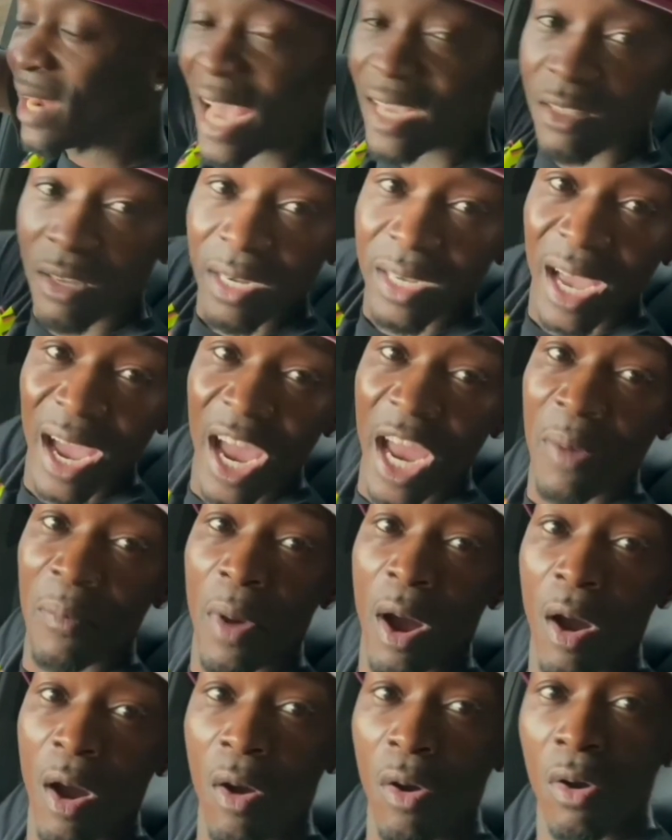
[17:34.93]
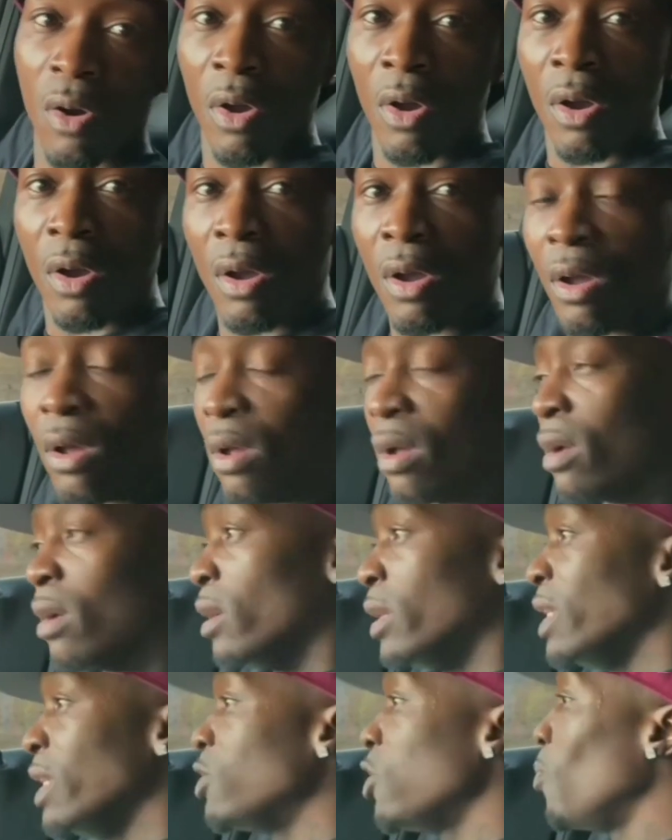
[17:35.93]
oh, lights don't came on. Wait a minute, wait a minute. wait a
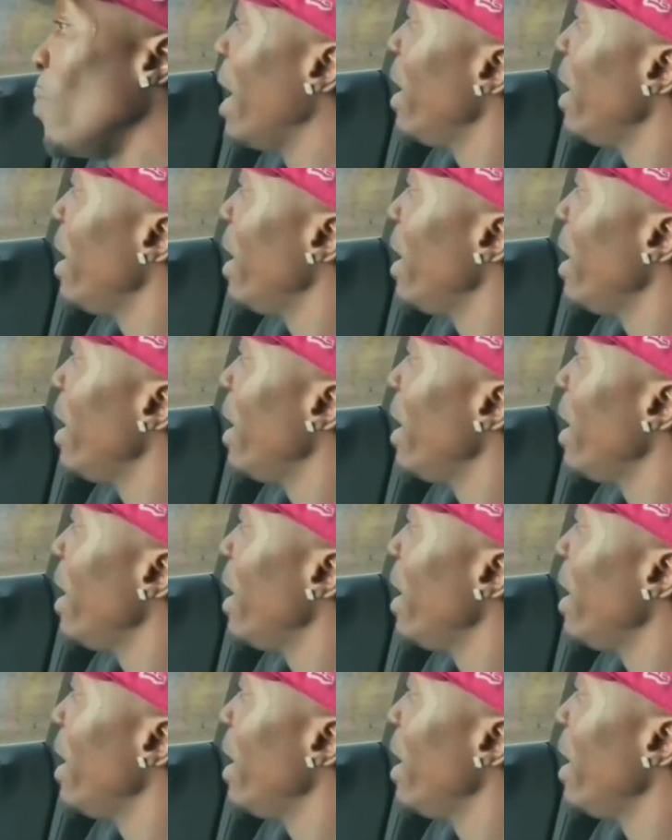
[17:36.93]
minute. This don't